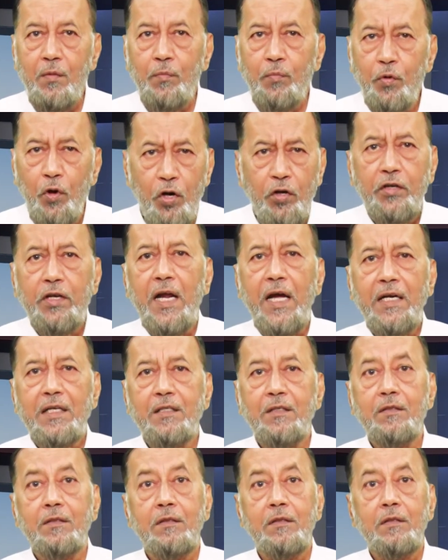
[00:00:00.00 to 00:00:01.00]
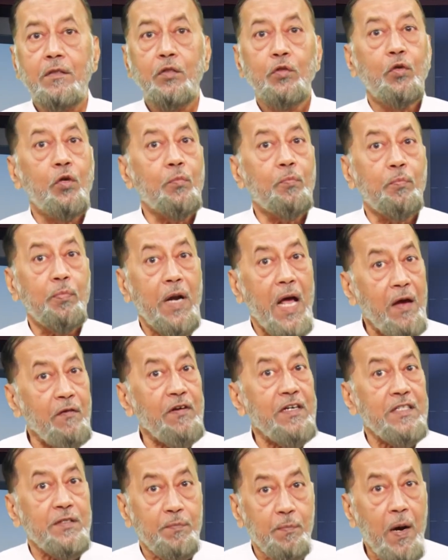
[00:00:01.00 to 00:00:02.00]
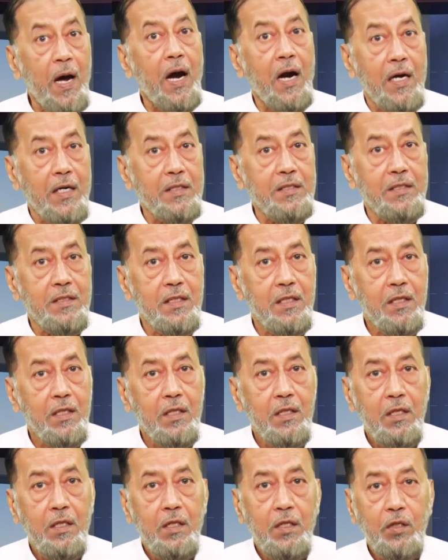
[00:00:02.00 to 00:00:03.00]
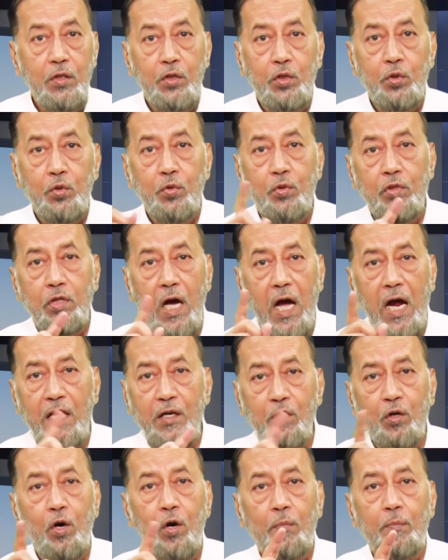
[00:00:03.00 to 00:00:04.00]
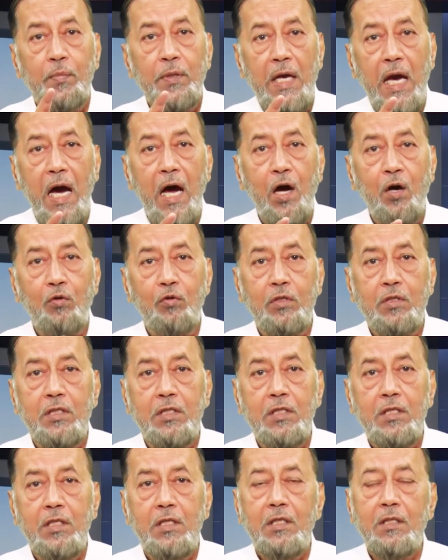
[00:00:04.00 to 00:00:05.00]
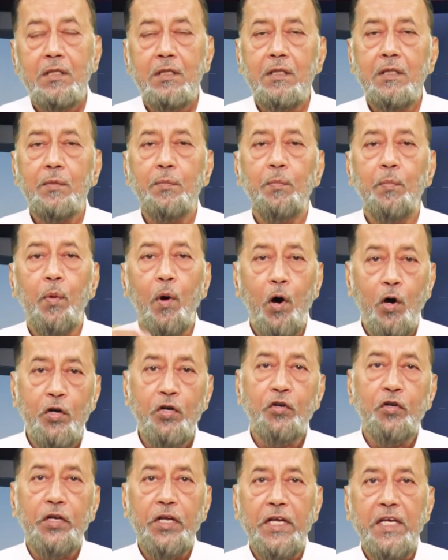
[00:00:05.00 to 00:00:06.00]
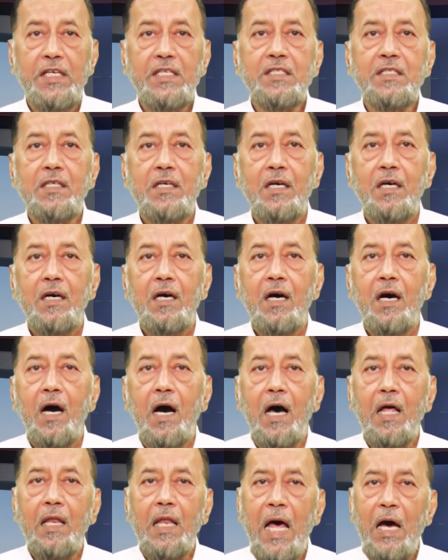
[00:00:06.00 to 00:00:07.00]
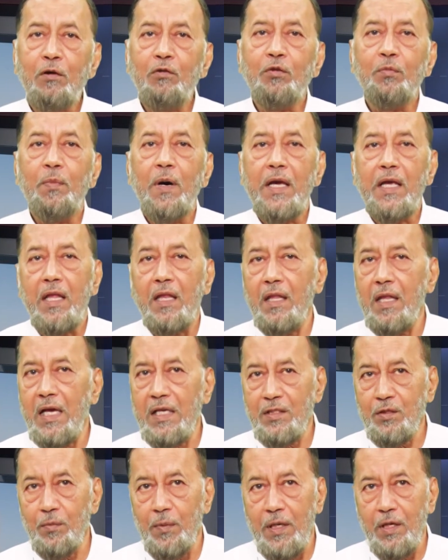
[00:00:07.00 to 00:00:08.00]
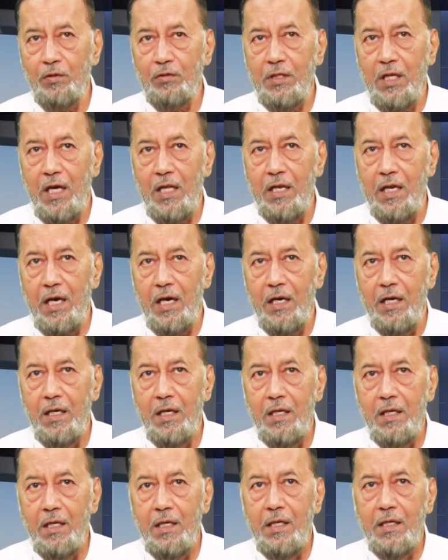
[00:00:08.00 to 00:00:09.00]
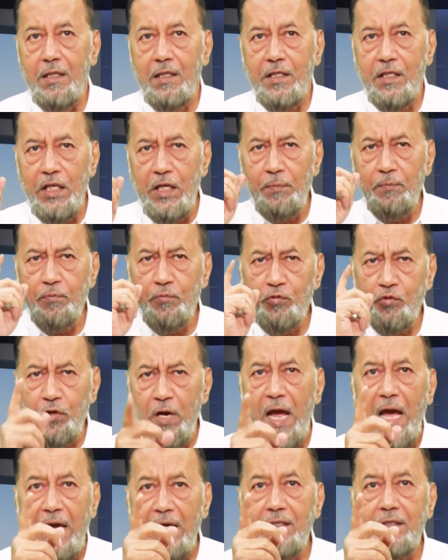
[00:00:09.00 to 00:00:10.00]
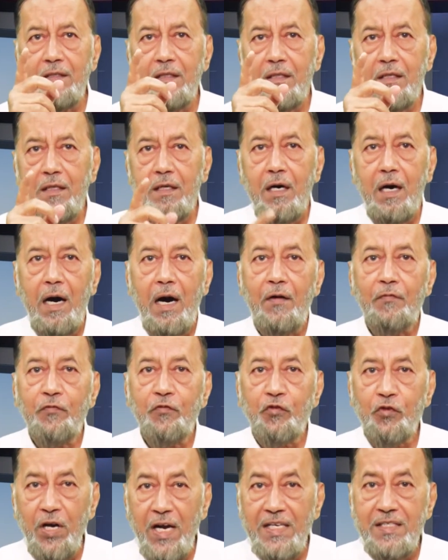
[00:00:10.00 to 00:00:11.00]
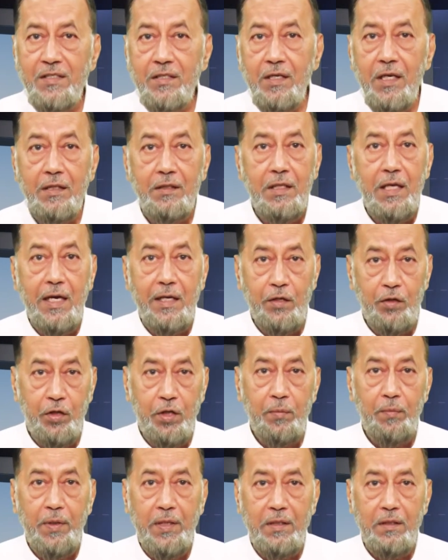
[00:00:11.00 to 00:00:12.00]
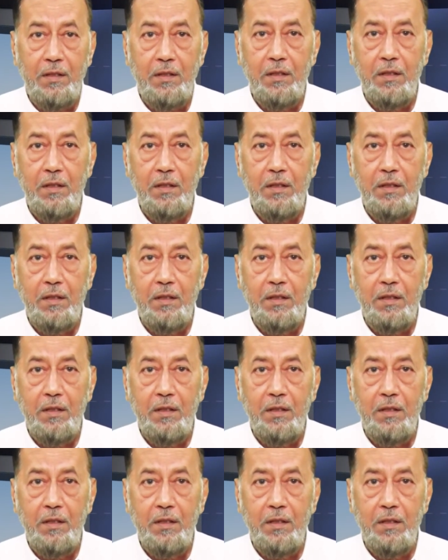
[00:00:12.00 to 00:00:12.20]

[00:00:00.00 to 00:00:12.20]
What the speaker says: Protect your private parts. Do not go beyond the boundaries allowed by Allah subhanahu wa ta'ala. Keep track of trust and the agreement.